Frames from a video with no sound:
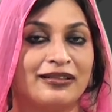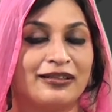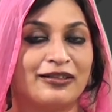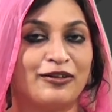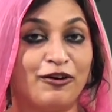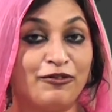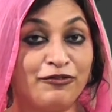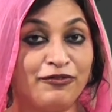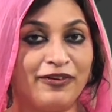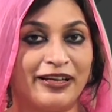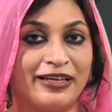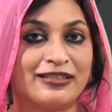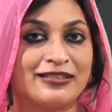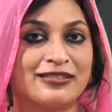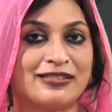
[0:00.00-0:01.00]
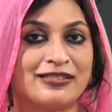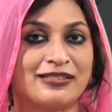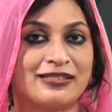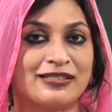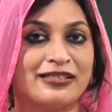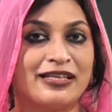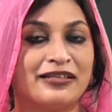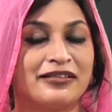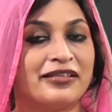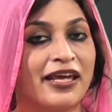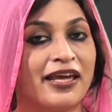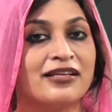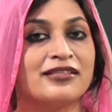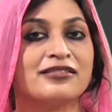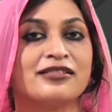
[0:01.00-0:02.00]
conflicts that
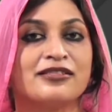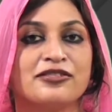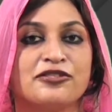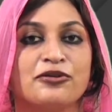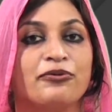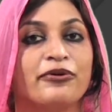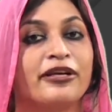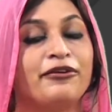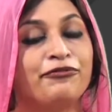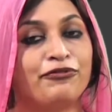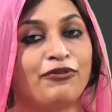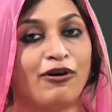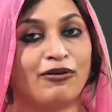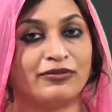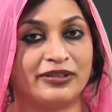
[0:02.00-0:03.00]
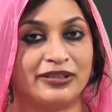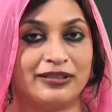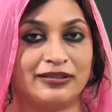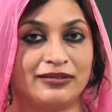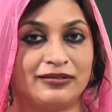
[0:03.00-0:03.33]
takes the story forward.